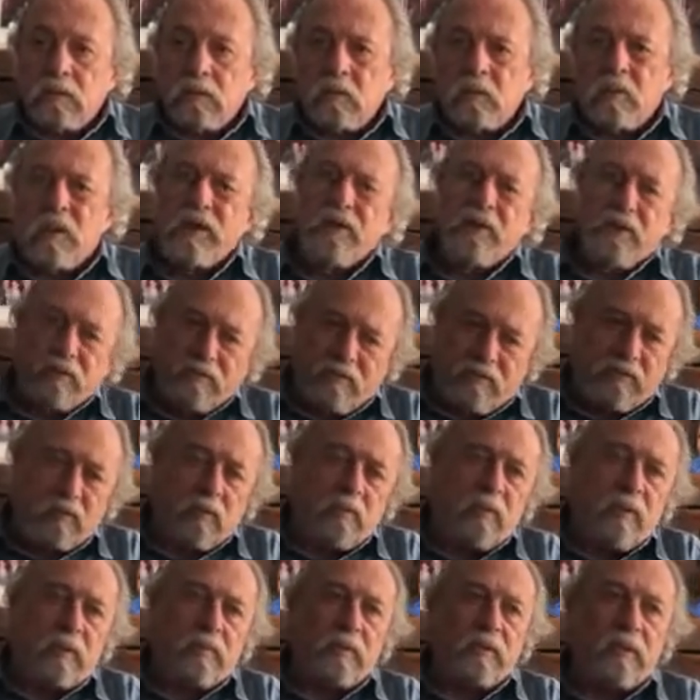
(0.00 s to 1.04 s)
Well, I knew a
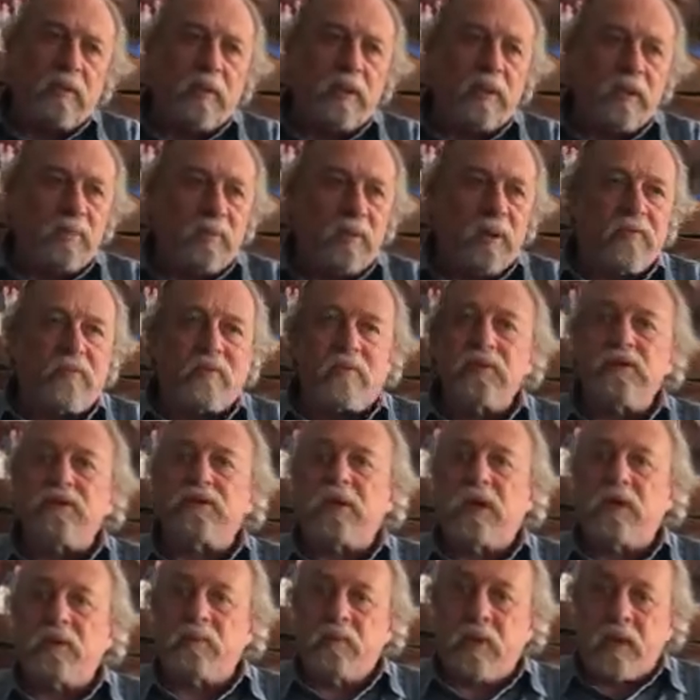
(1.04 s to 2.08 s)
few people. I had my friend
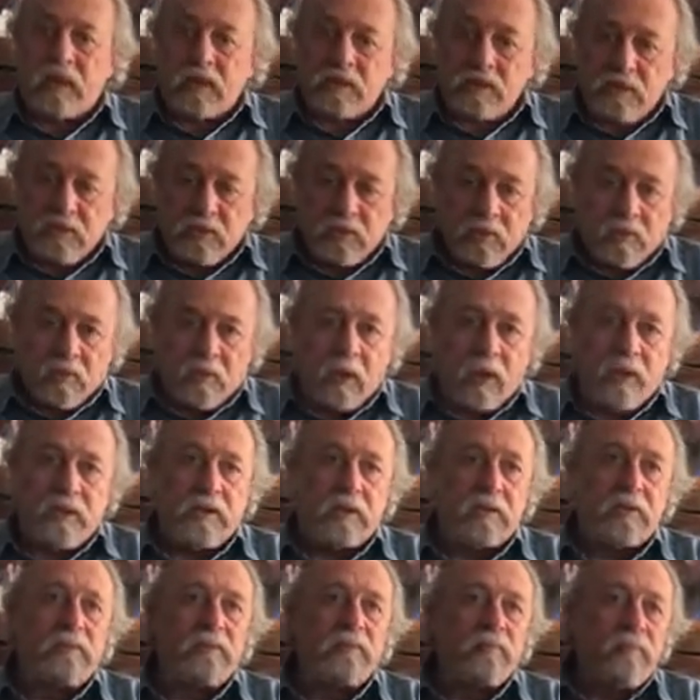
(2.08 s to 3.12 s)
John Baxter, the
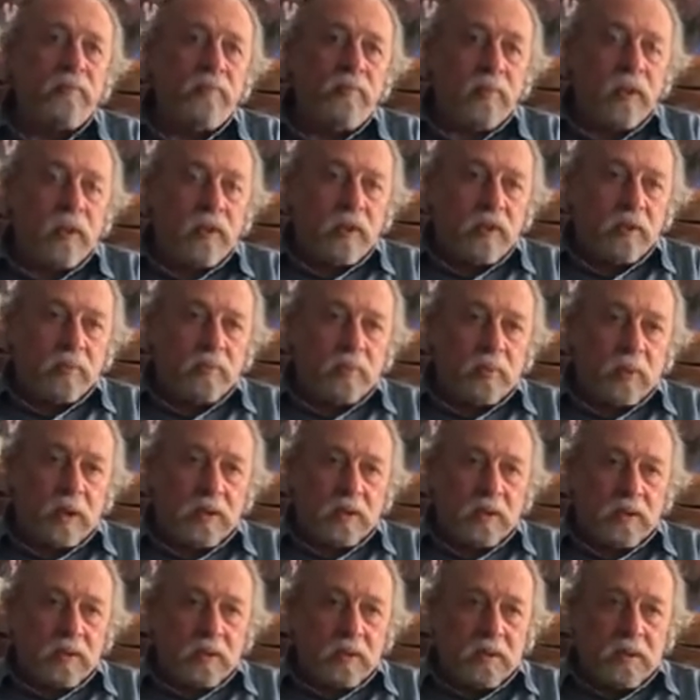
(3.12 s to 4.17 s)
writer.
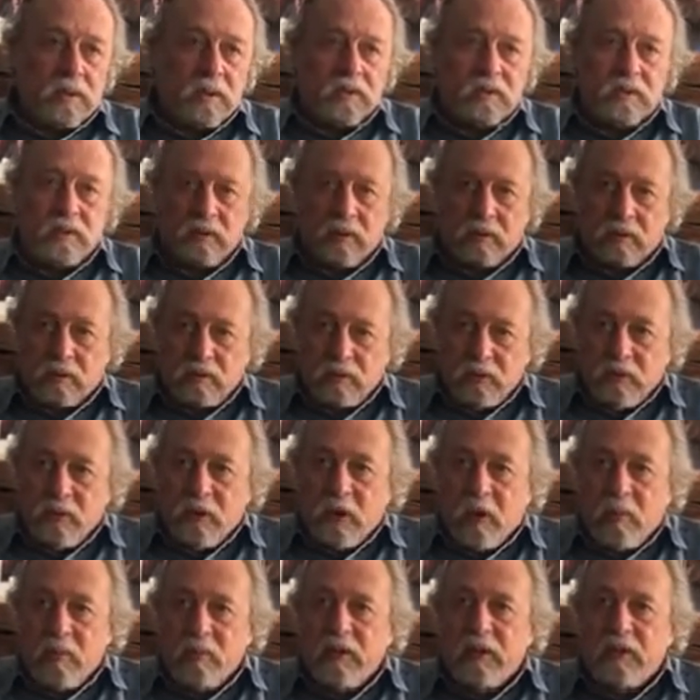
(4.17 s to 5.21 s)
But, you
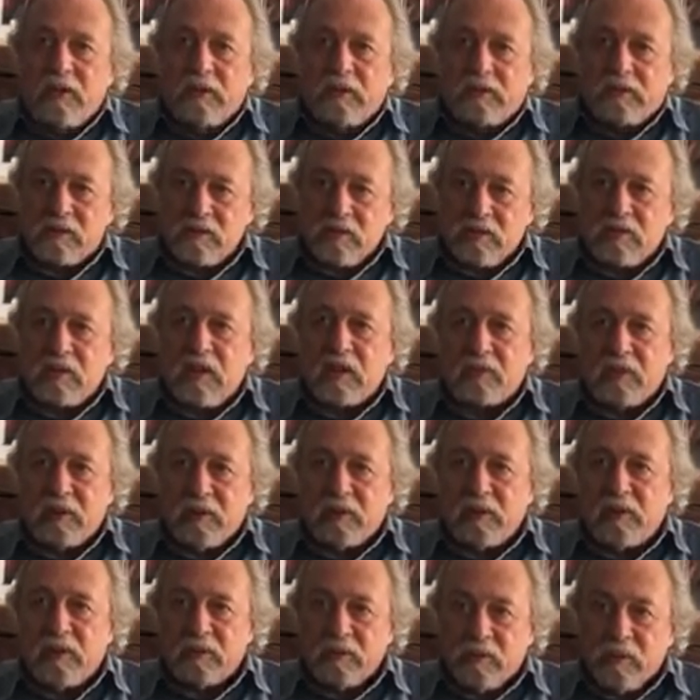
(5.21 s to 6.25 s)
know me, and it doesn't take me
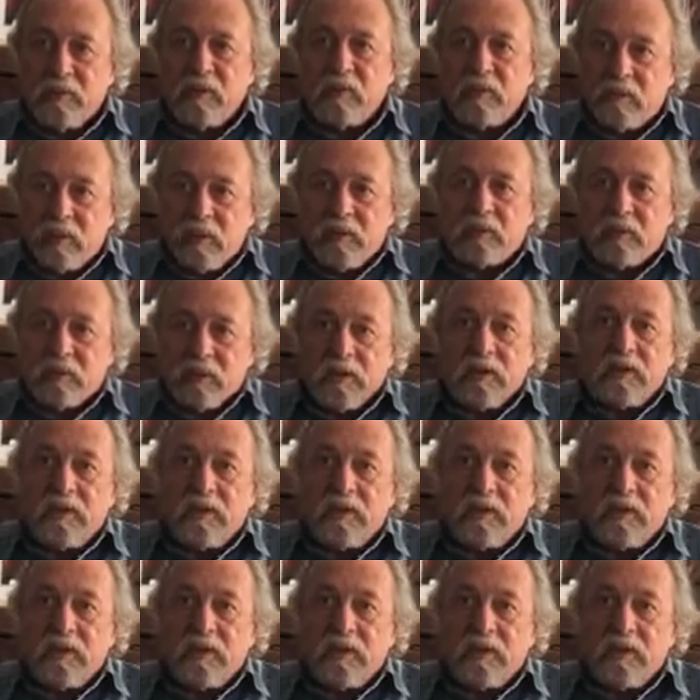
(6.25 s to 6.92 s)
long to meet people.